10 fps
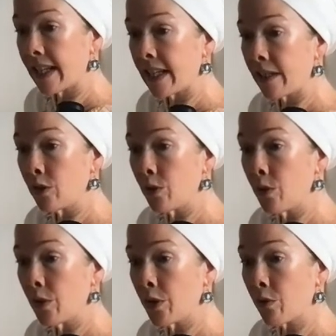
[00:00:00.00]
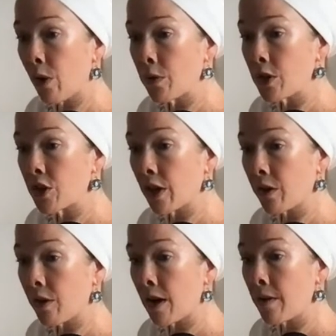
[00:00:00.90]
into the throat
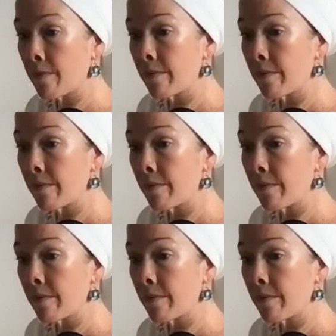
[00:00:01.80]
chakra.